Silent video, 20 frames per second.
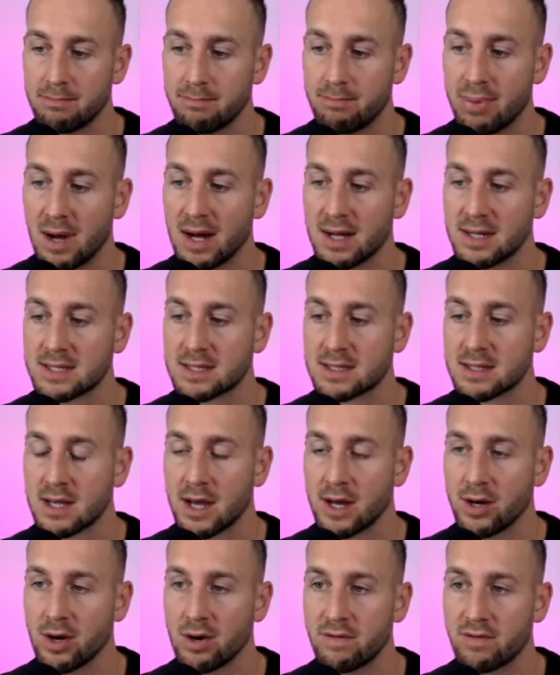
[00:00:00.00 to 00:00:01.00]
but
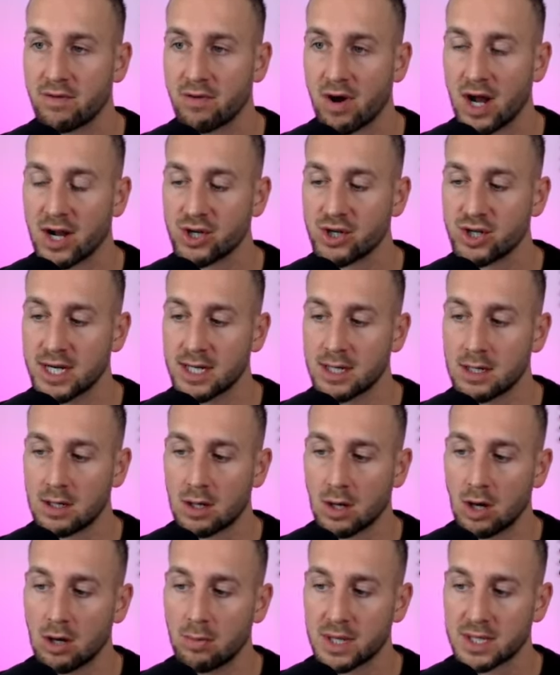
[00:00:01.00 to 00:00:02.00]
an overarching
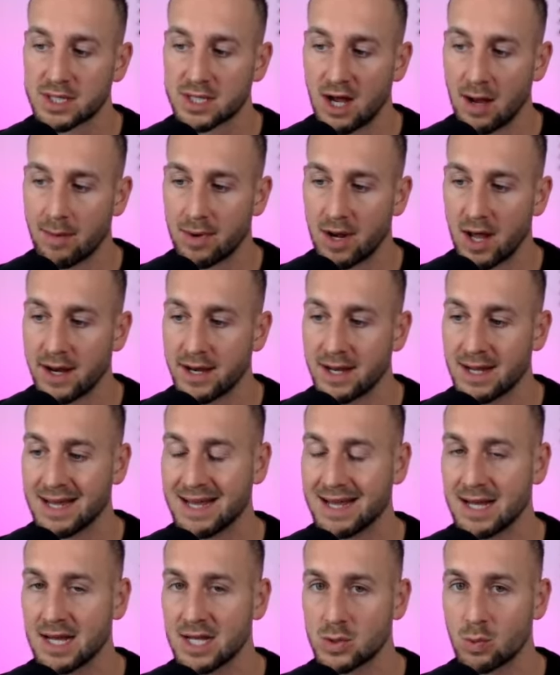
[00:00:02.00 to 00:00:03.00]
global timeline
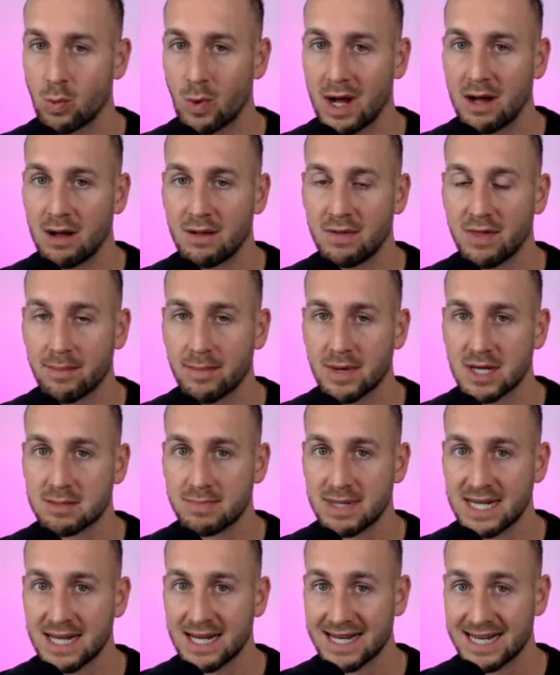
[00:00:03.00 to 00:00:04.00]
as well that must
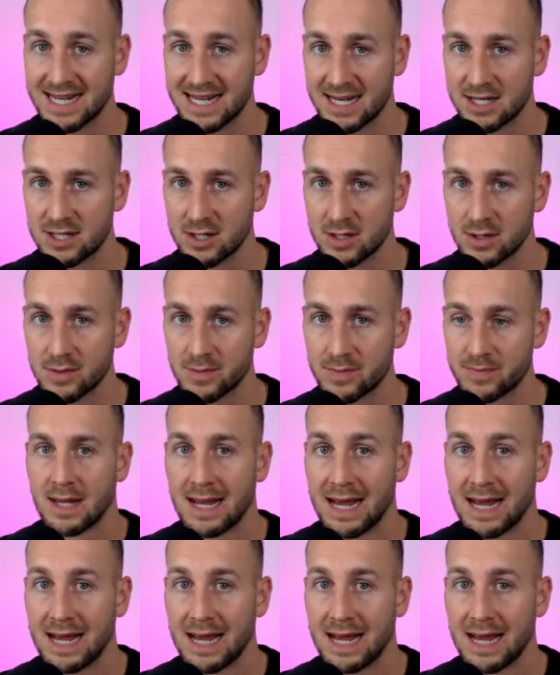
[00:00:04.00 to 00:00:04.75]
be adhered to.